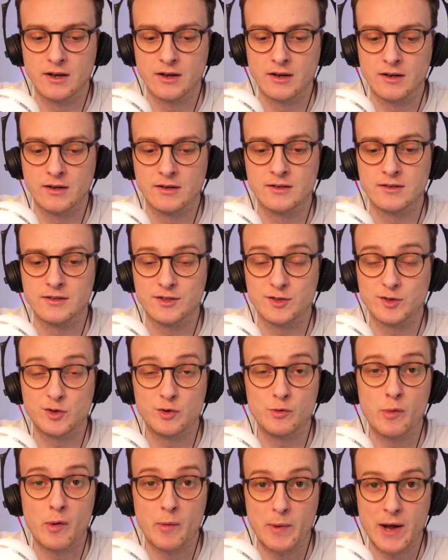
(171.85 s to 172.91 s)
a
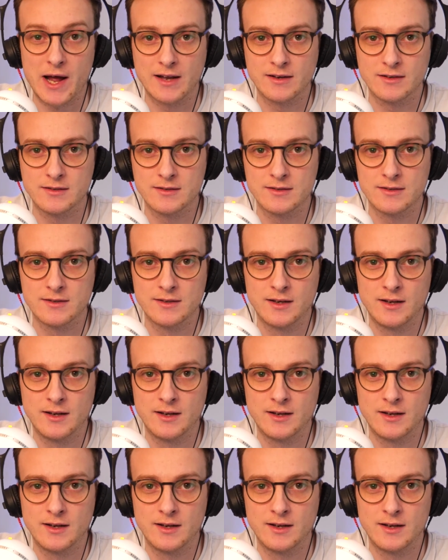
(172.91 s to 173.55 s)
super band,